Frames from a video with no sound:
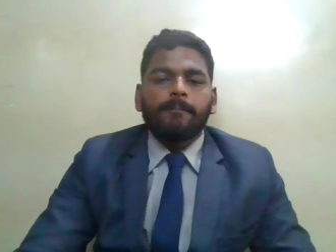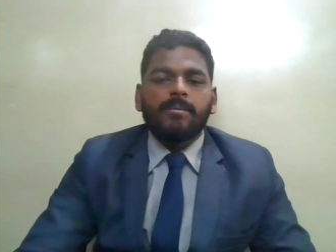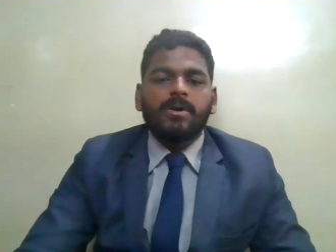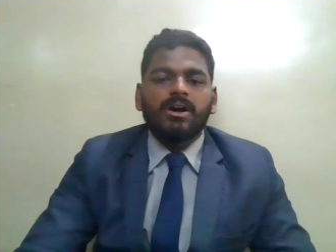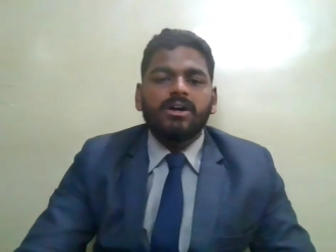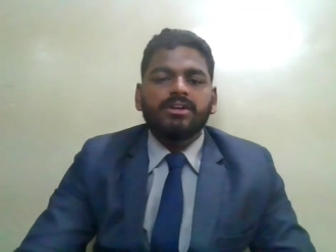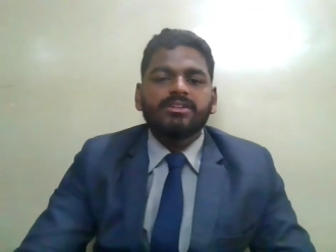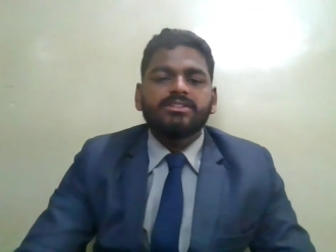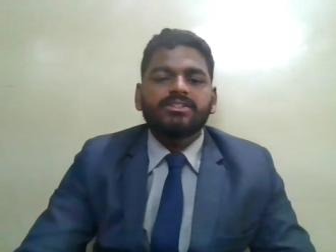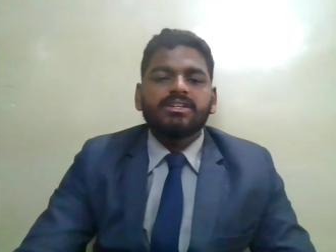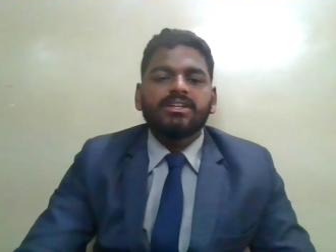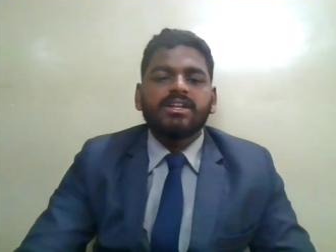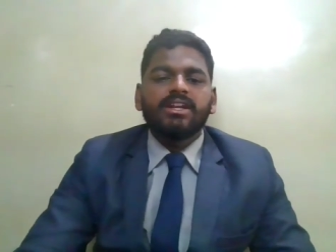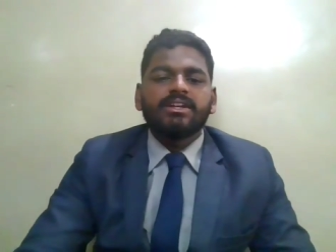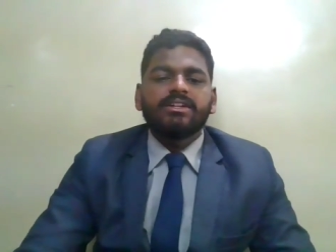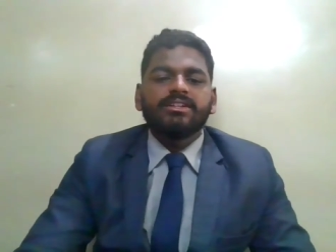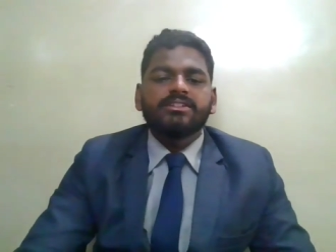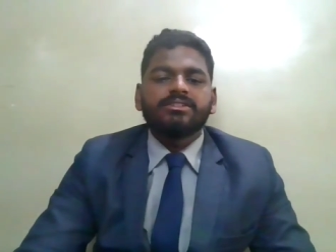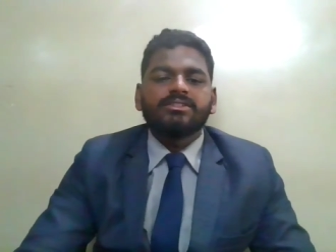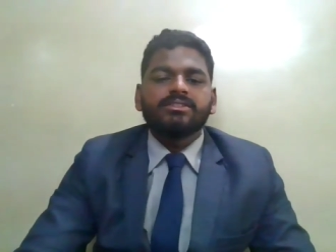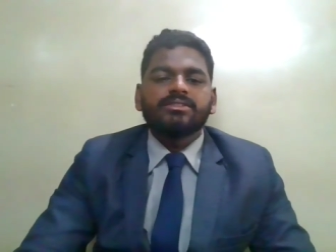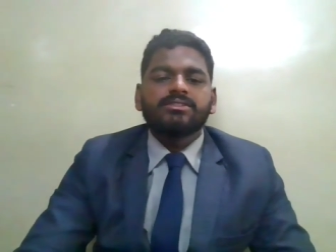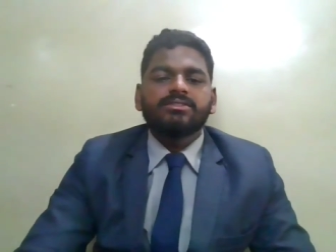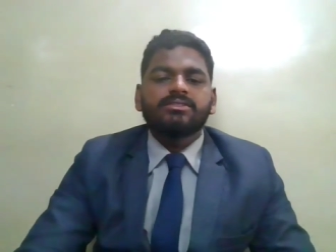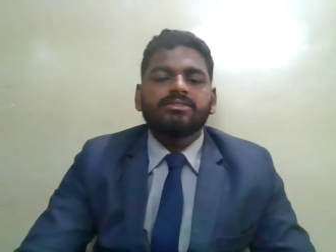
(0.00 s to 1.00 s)
partial
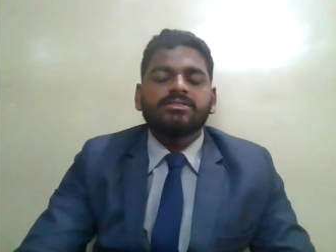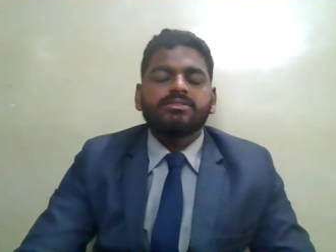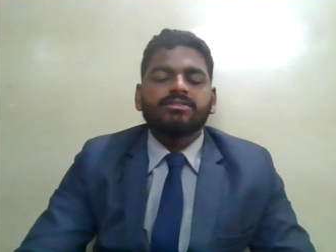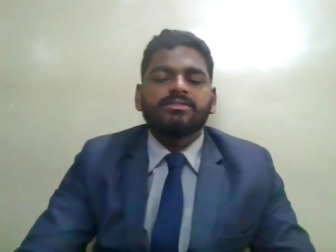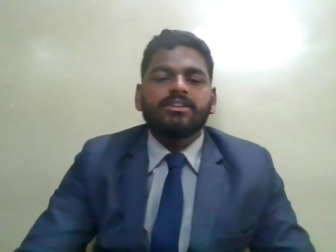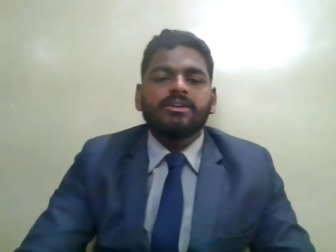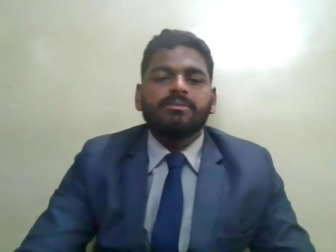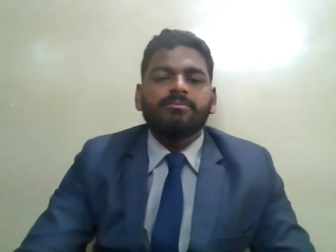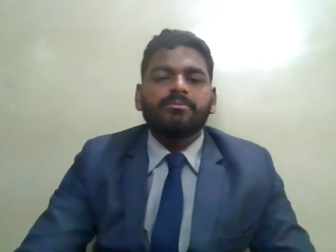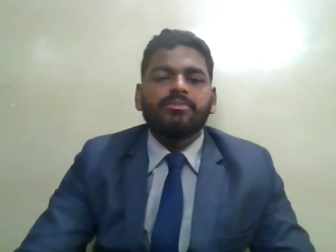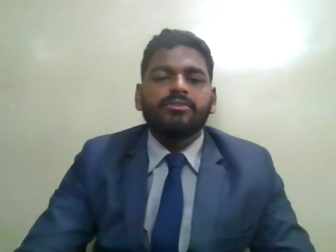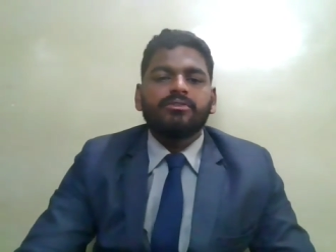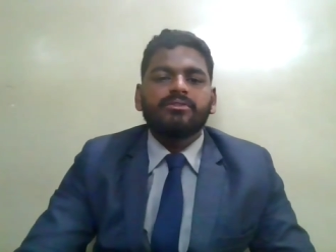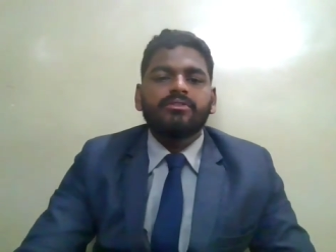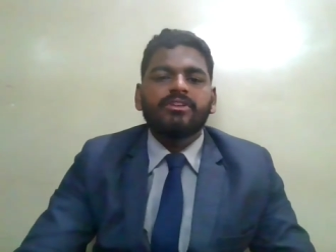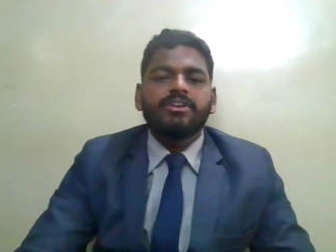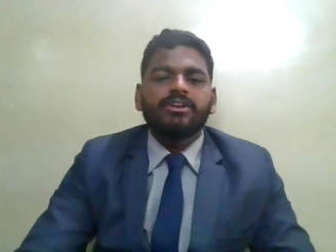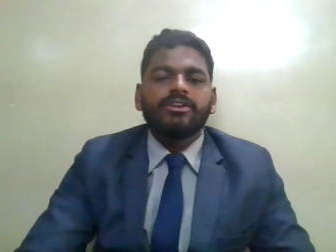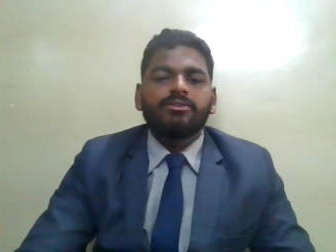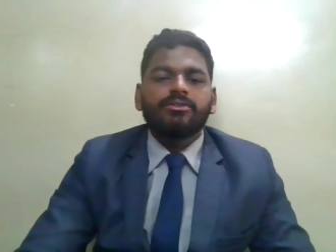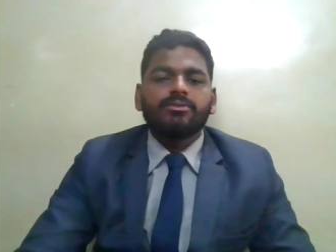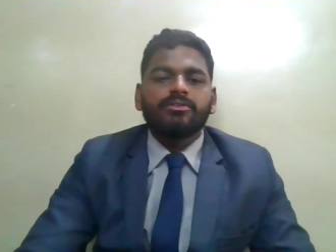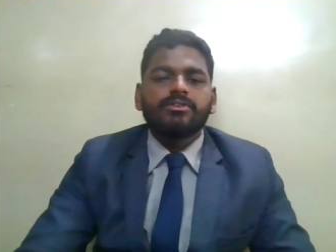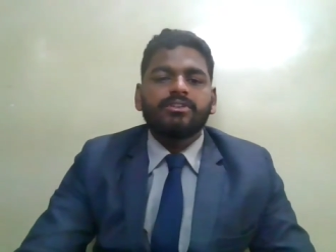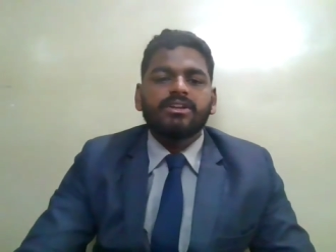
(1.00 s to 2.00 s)
additions,
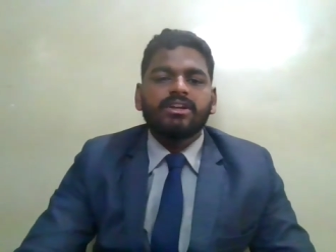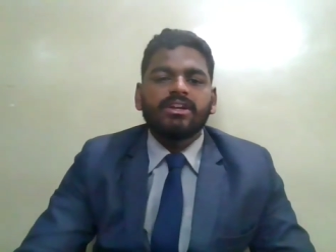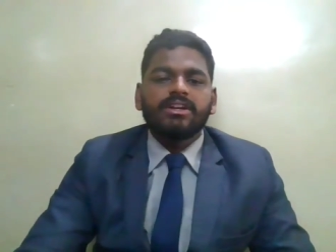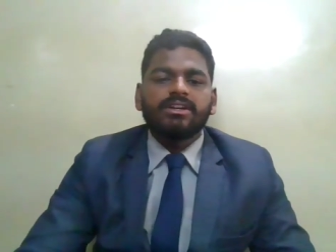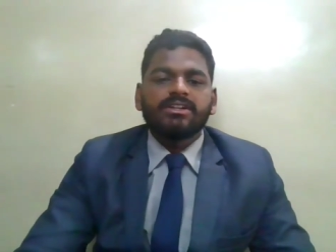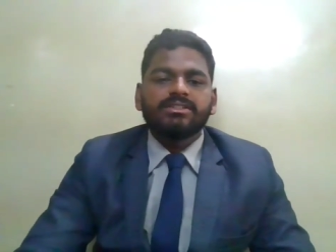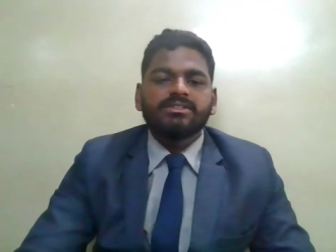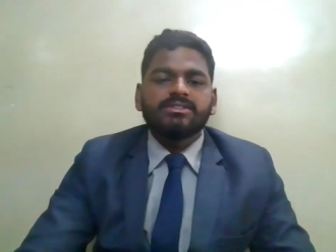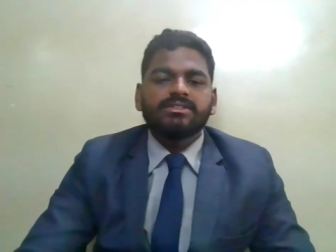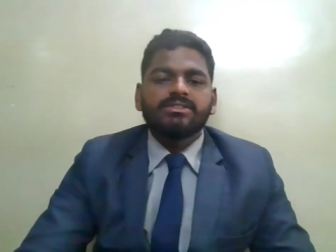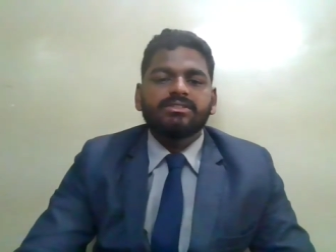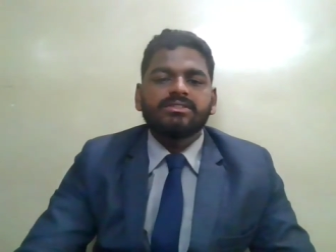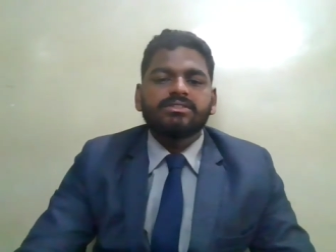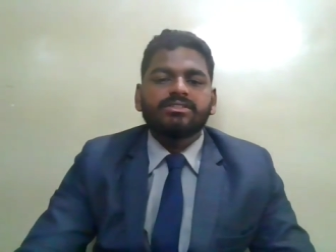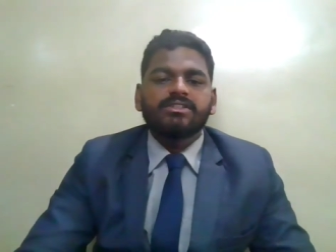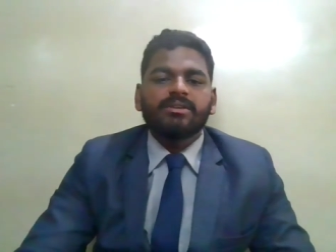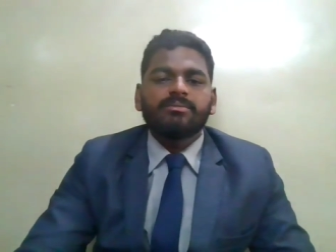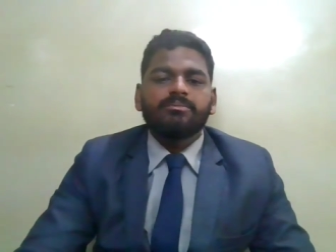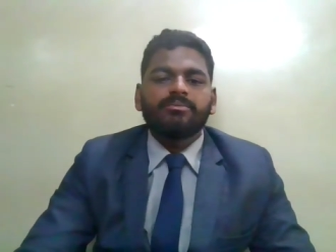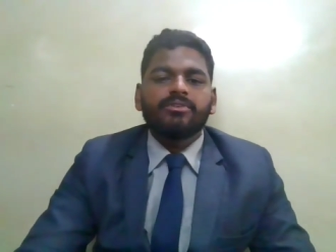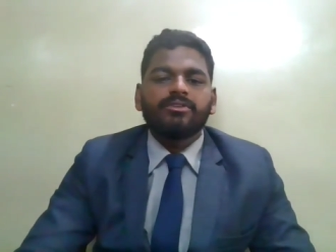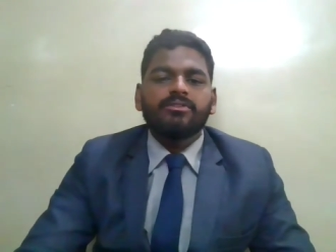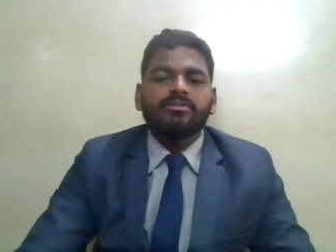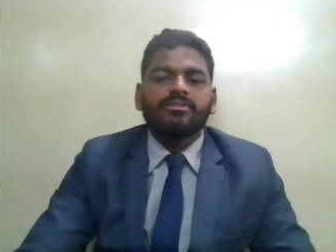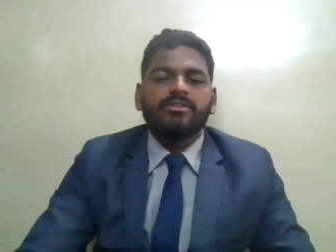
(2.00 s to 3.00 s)
temporary total additions,
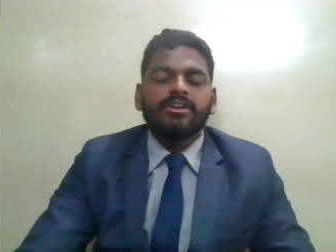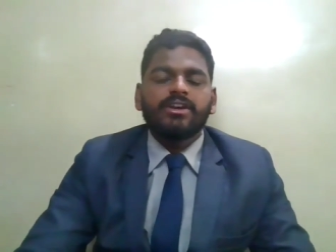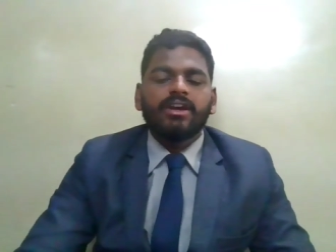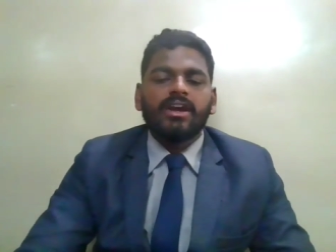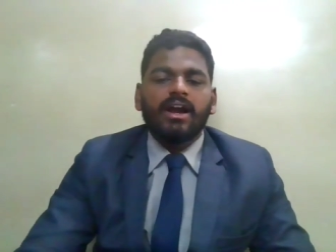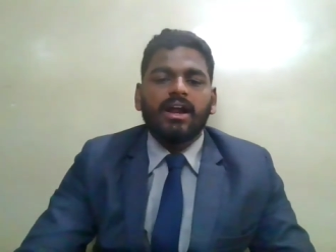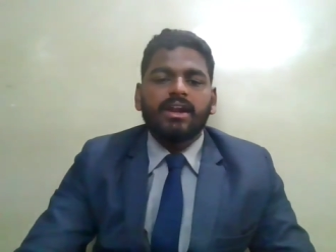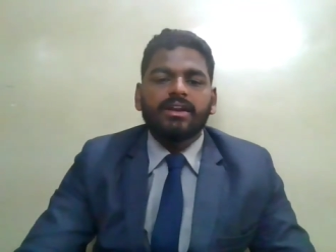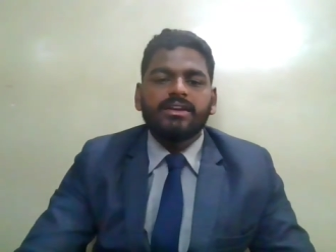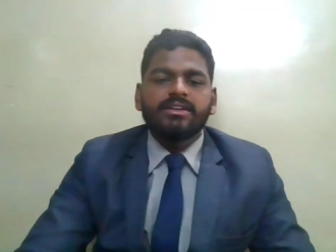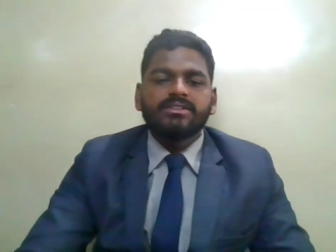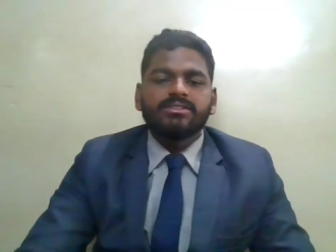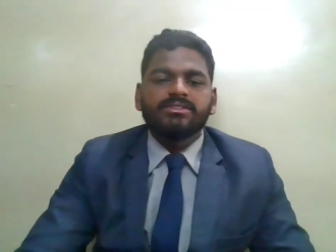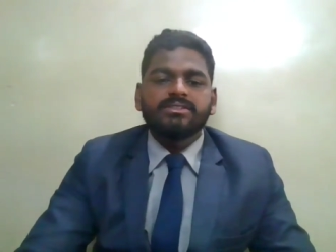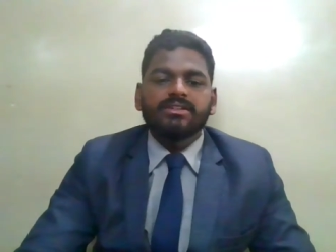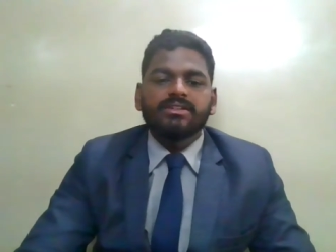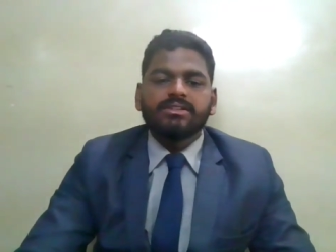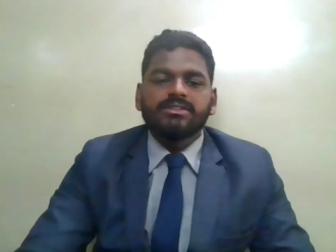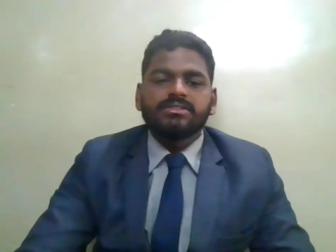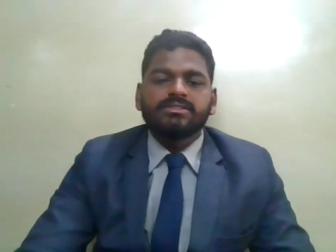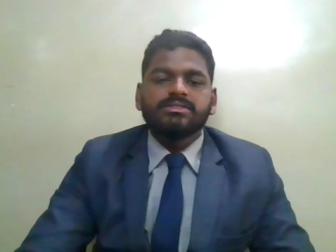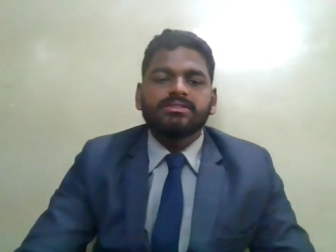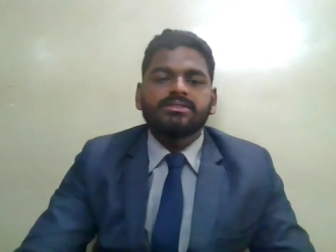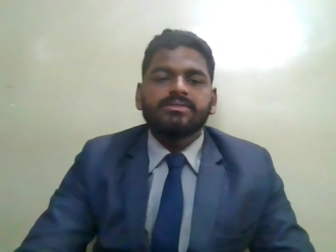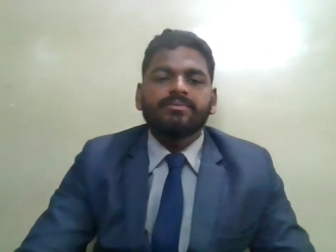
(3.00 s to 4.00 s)
temporary
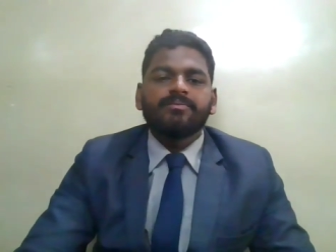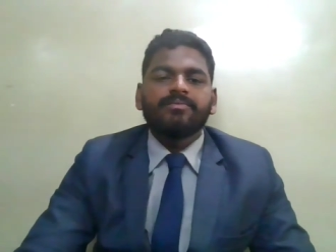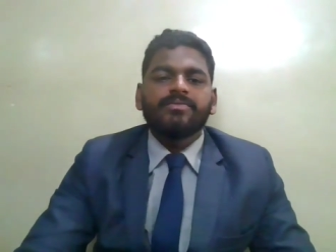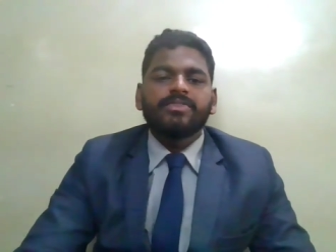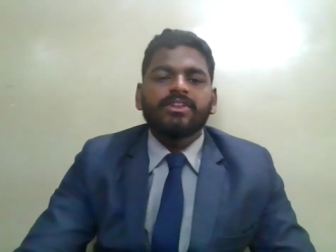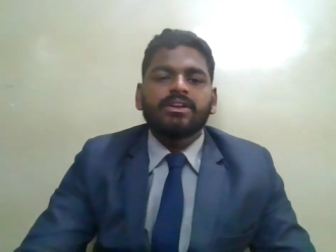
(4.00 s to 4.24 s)
additionals.